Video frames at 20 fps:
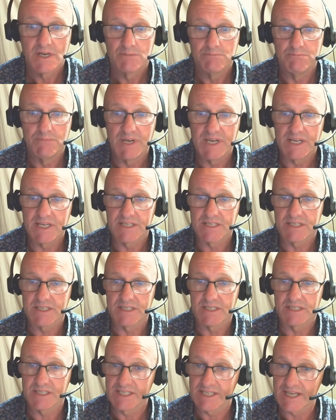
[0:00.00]
means
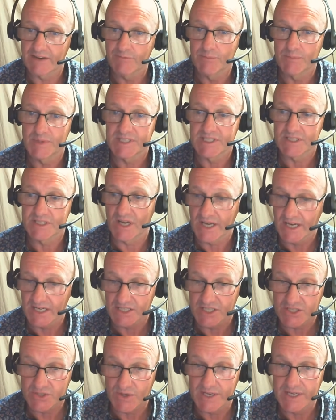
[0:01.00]
that governments like
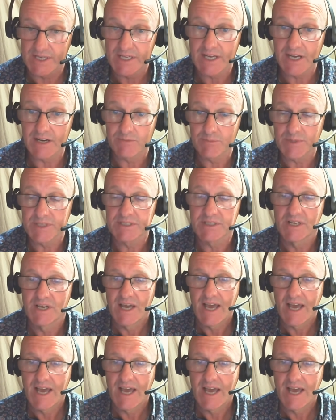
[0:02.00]
Australian government